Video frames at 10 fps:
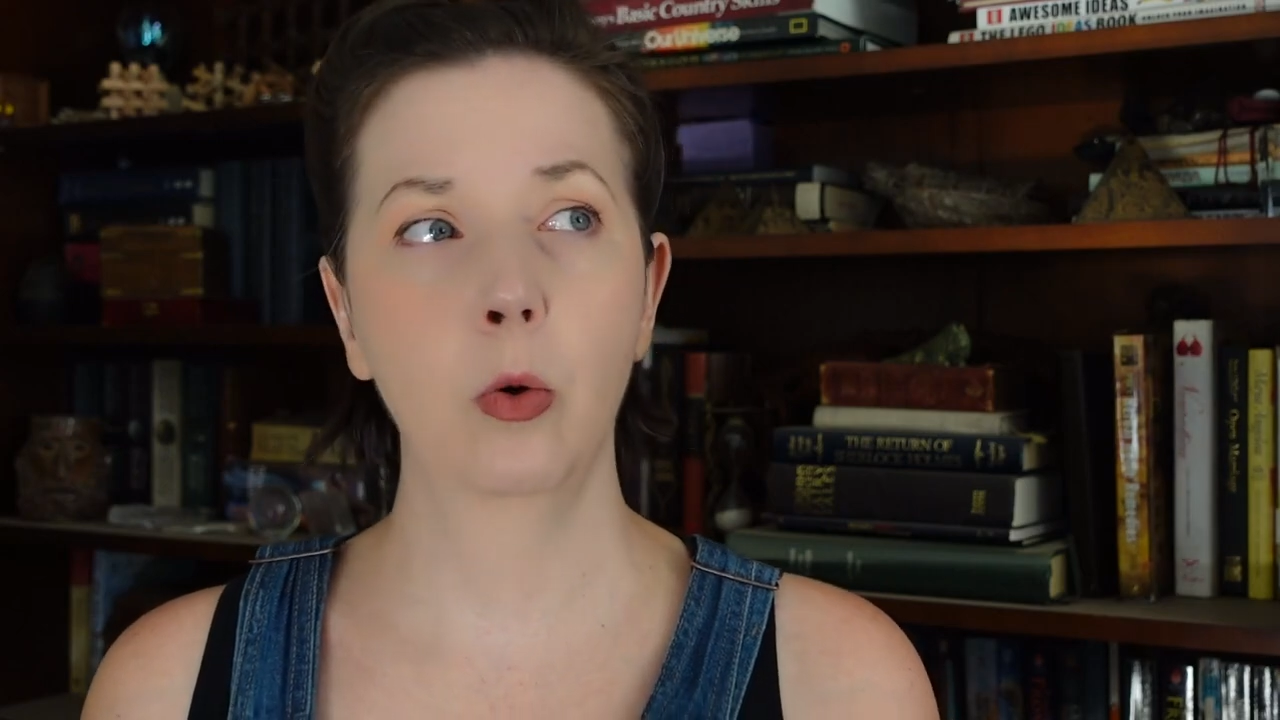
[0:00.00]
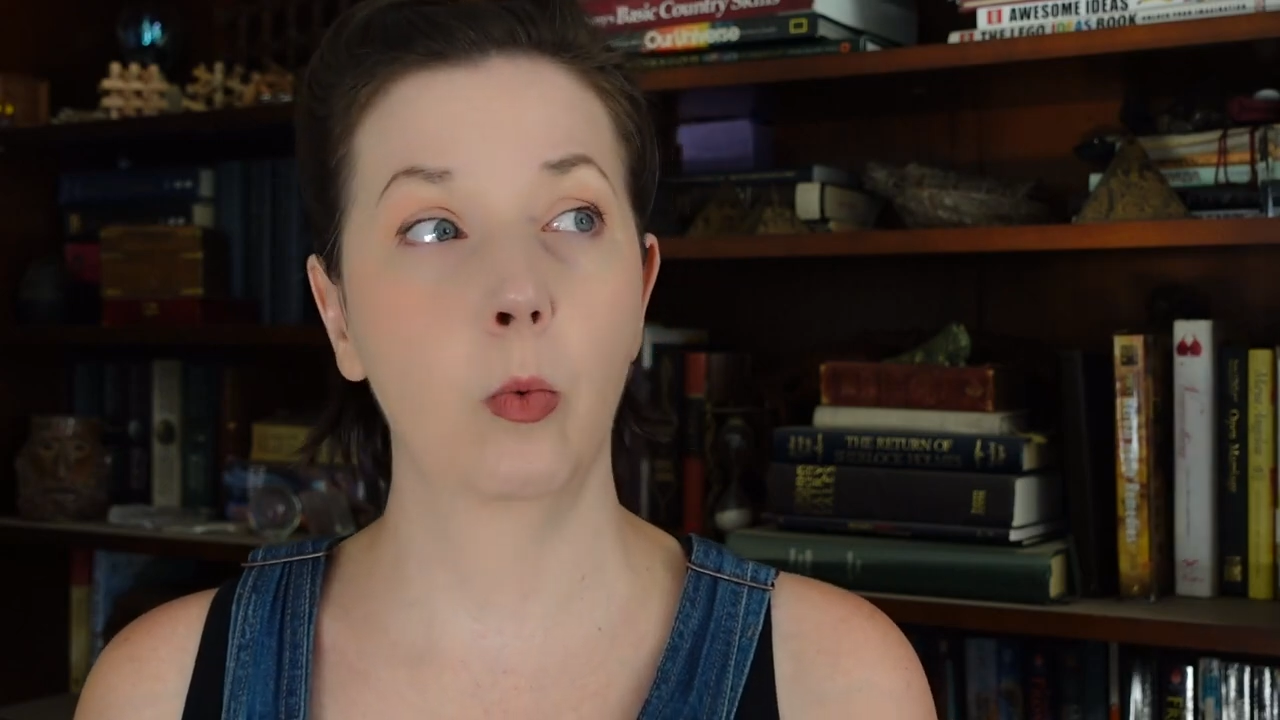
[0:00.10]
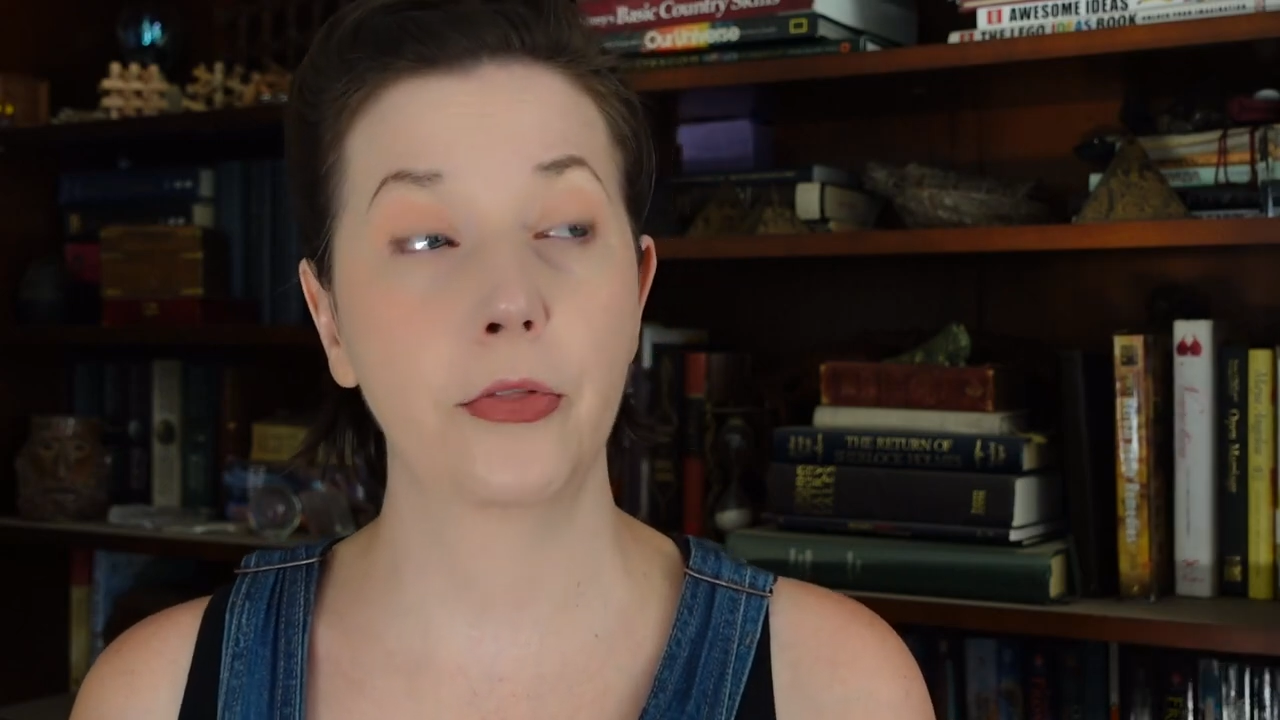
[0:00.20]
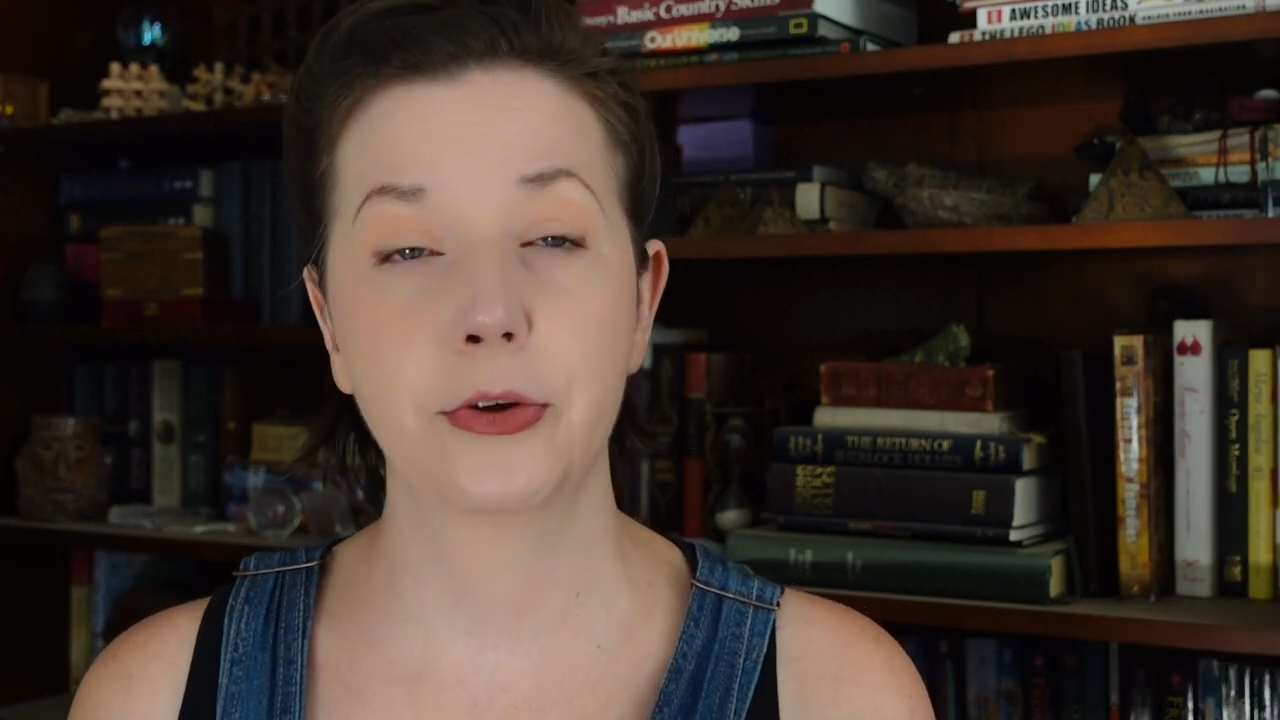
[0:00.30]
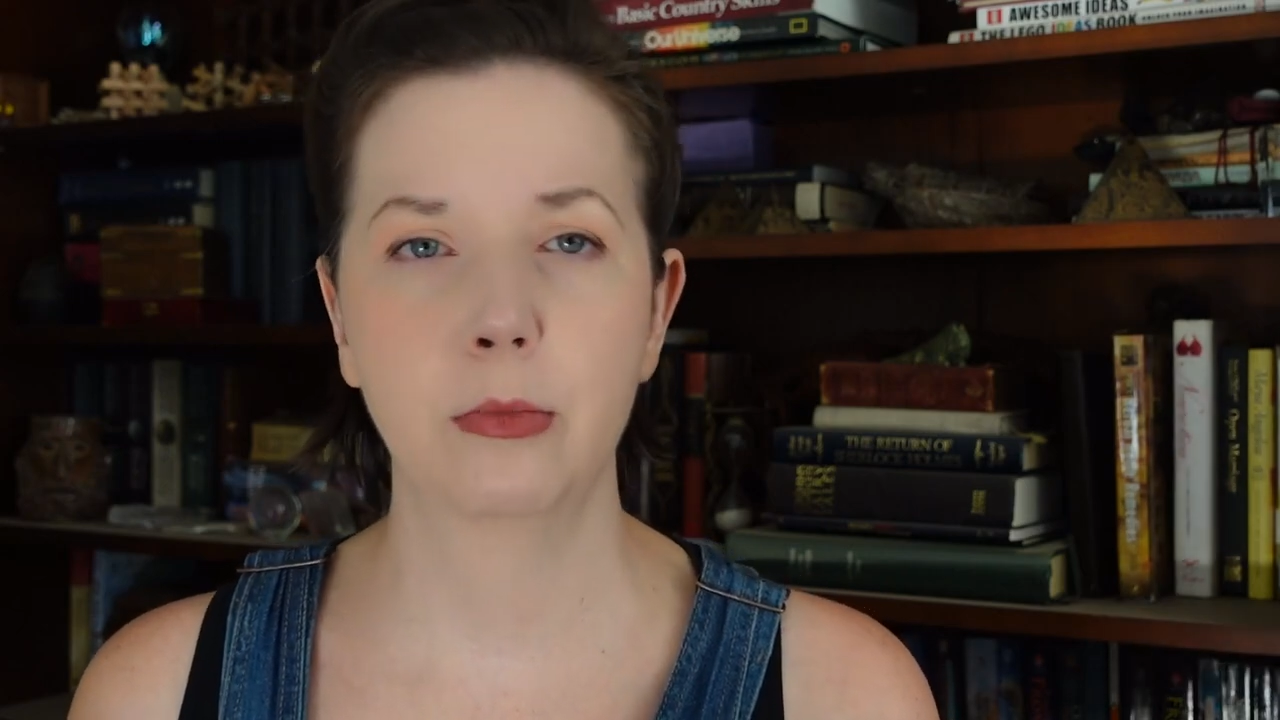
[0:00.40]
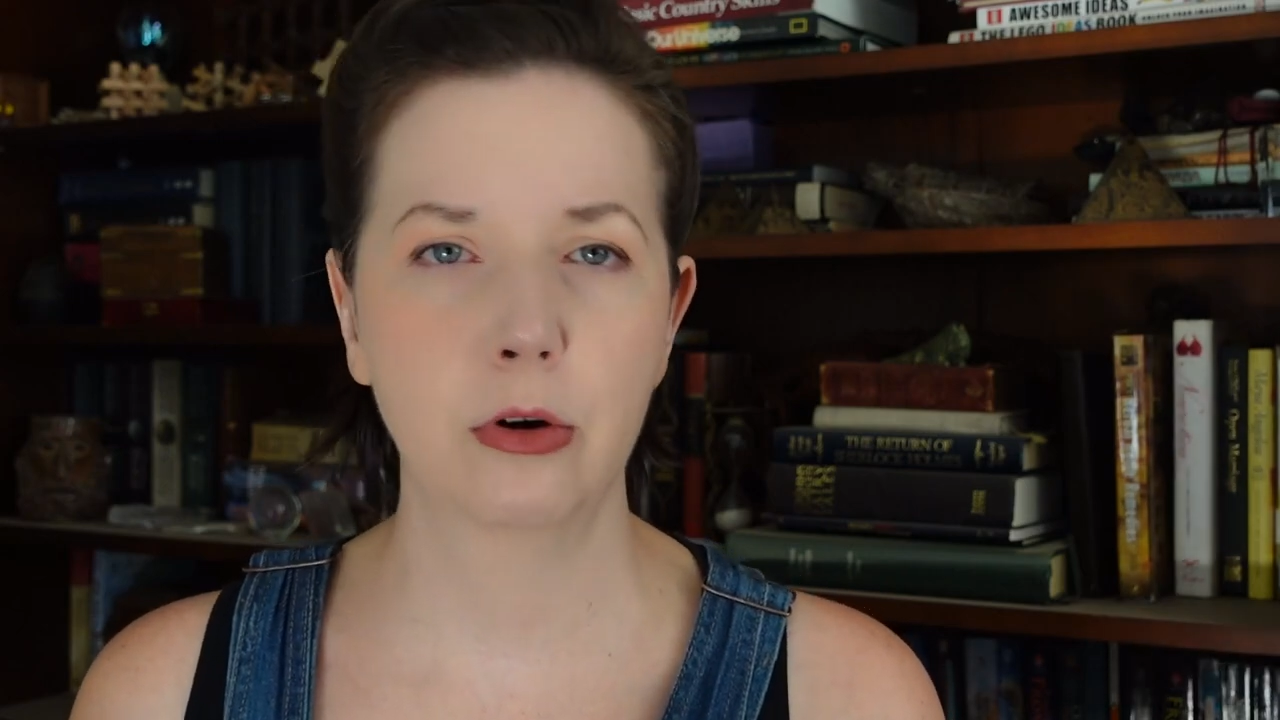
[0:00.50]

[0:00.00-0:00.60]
what their